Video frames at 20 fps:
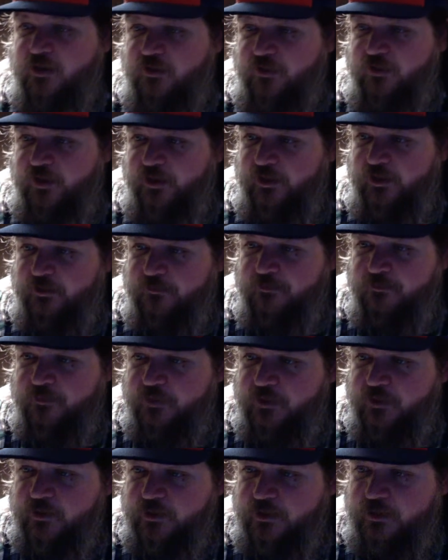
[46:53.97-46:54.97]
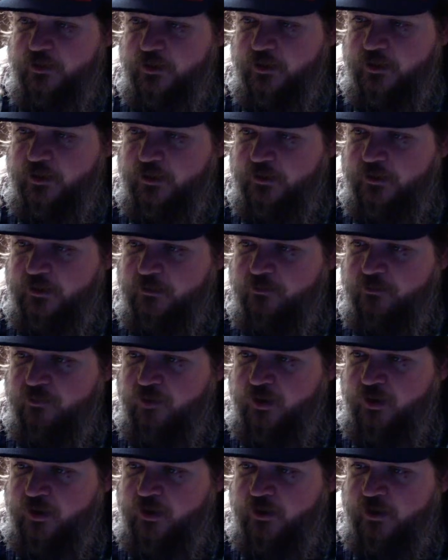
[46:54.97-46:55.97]
than him.
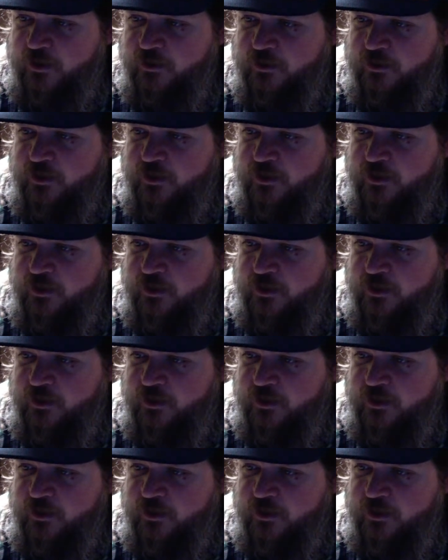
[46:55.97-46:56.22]
LeBron,